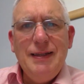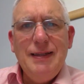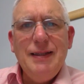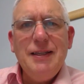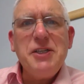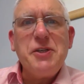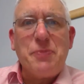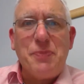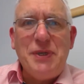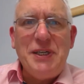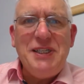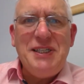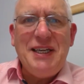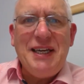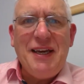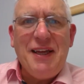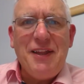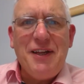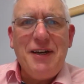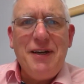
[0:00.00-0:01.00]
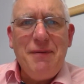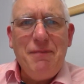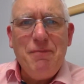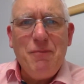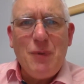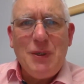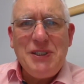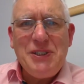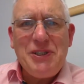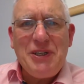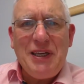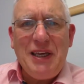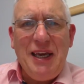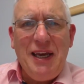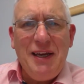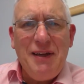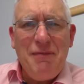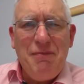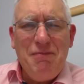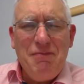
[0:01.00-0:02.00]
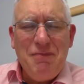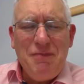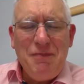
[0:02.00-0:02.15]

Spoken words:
Let's pray together once again.